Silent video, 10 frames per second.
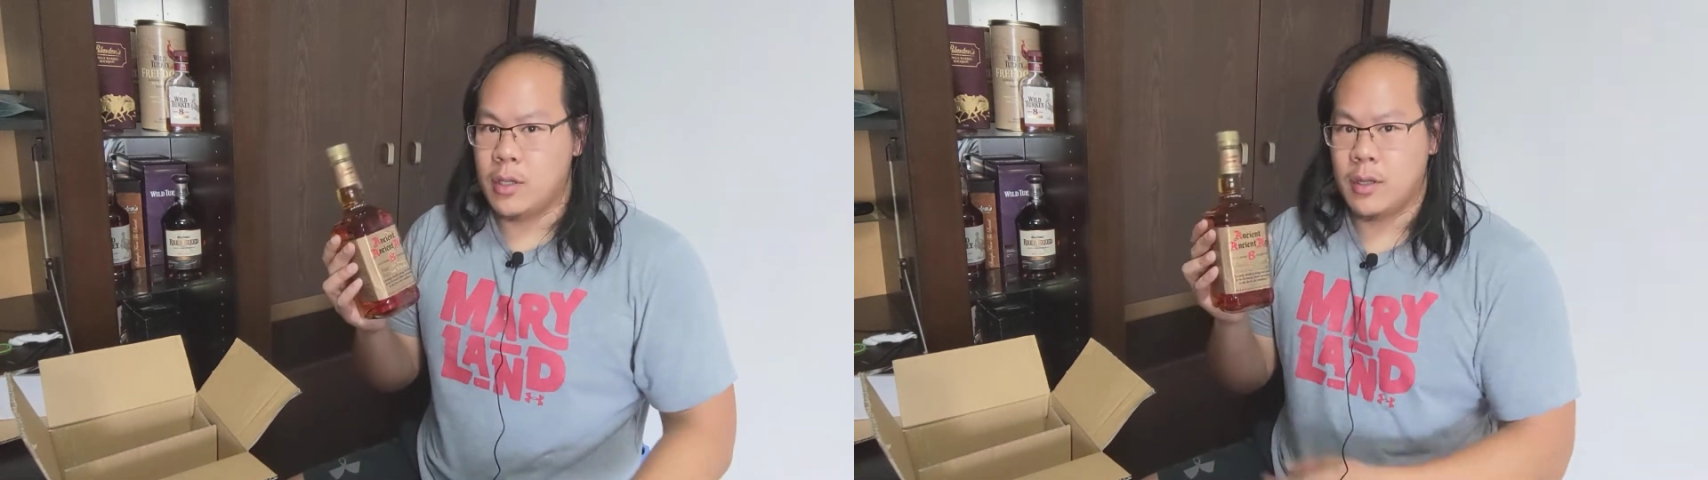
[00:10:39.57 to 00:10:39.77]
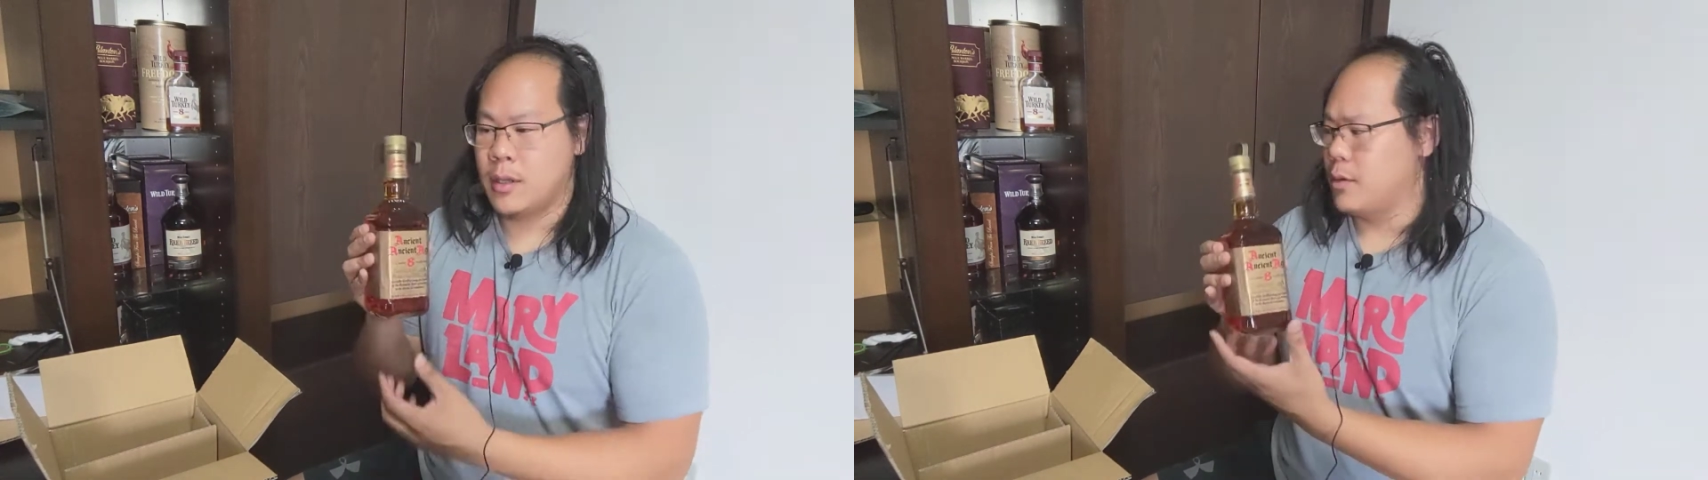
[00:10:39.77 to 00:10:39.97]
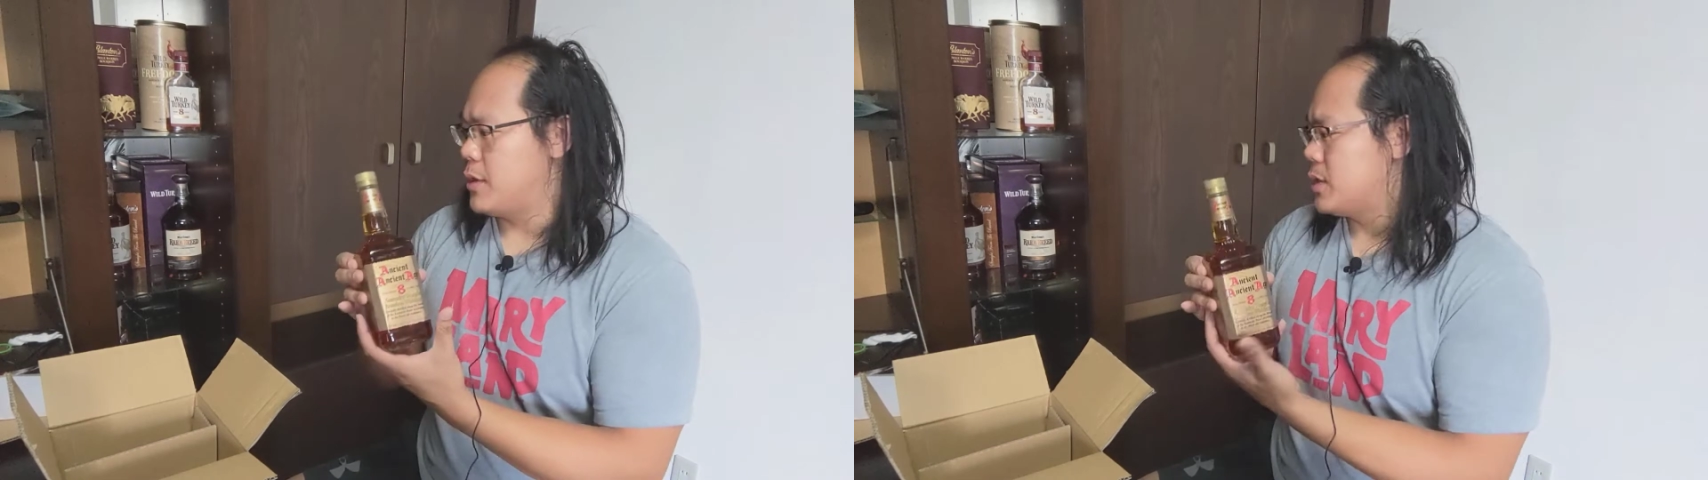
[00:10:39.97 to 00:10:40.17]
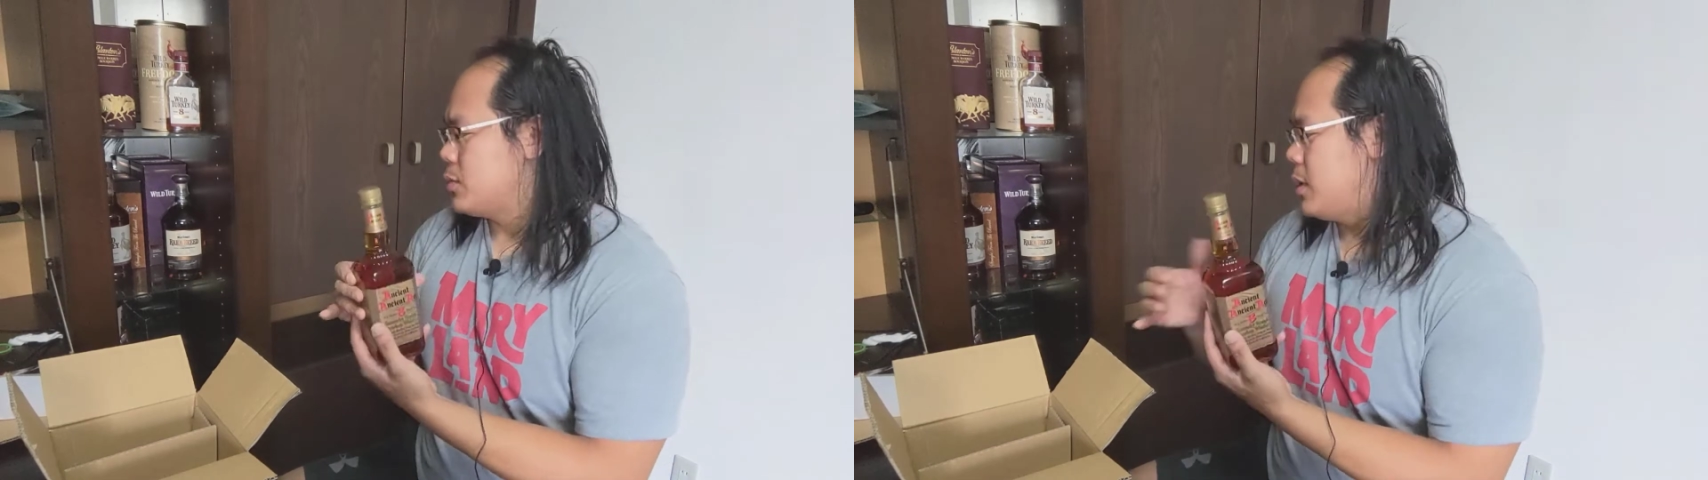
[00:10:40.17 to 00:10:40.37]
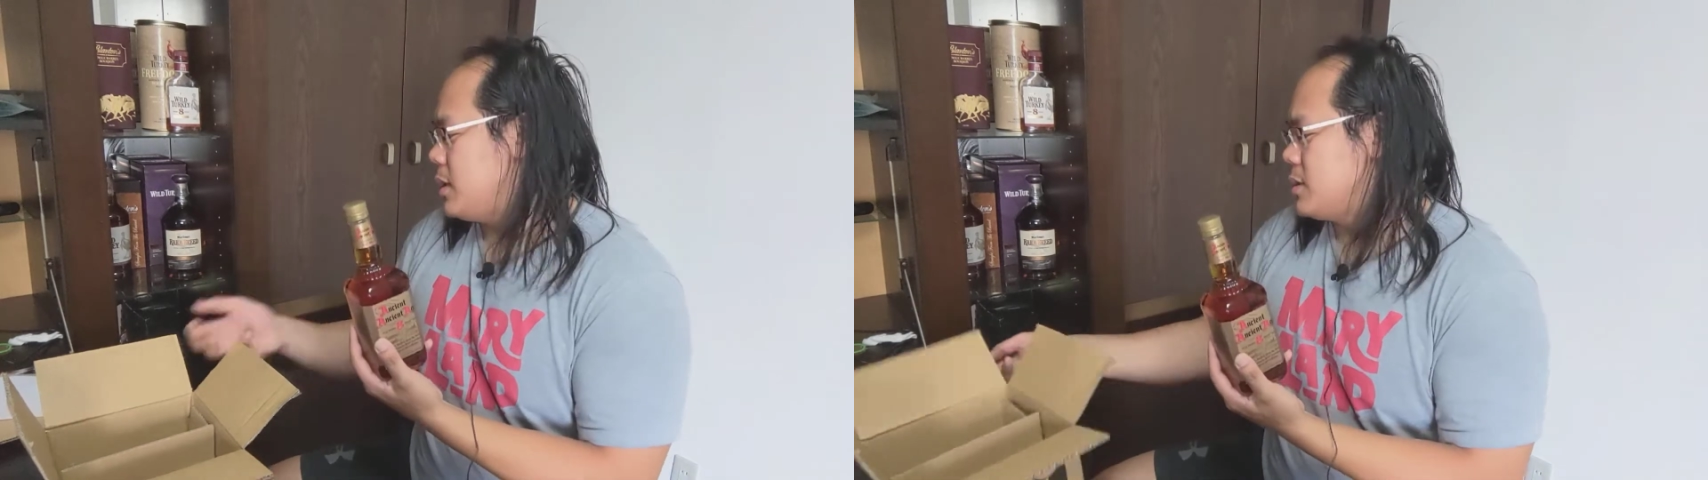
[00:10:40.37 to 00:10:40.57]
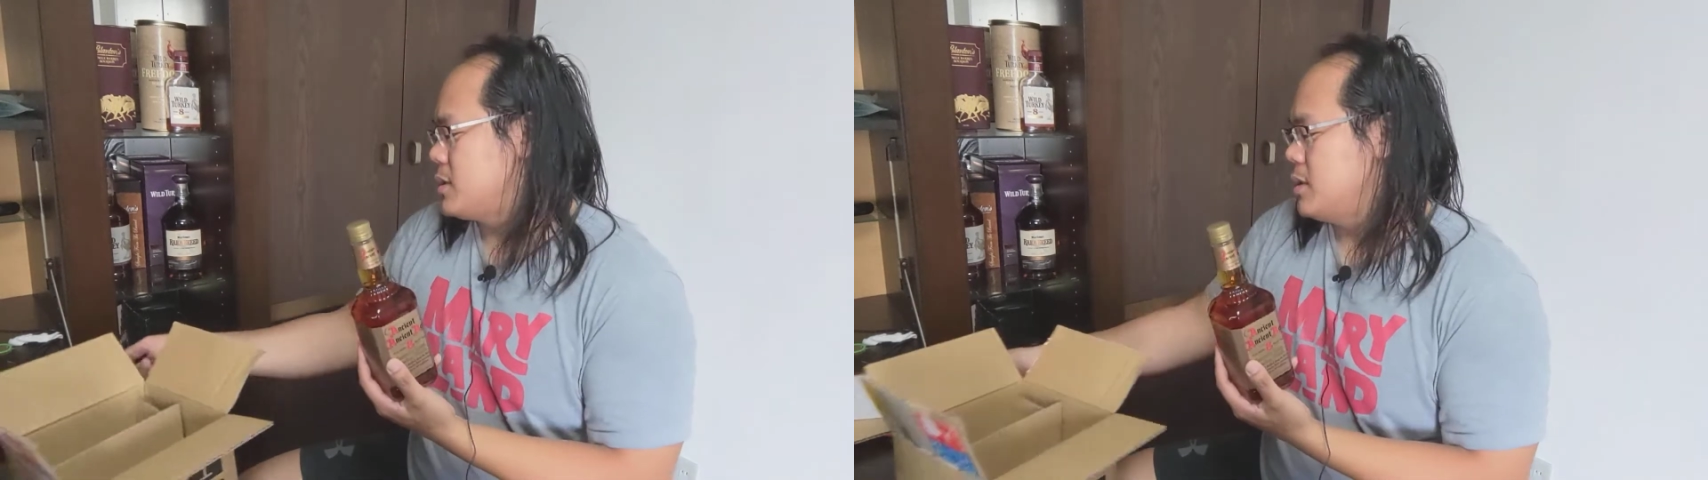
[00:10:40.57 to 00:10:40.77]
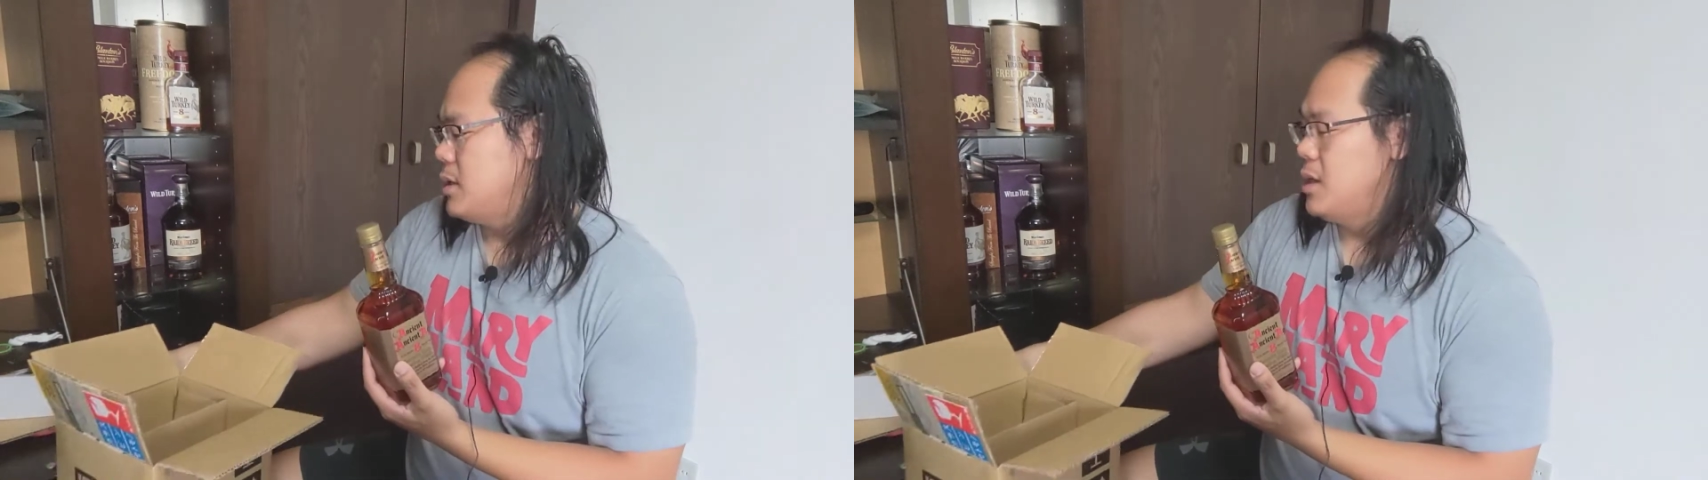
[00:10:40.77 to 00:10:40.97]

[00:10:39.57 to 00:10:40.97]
You know, this was,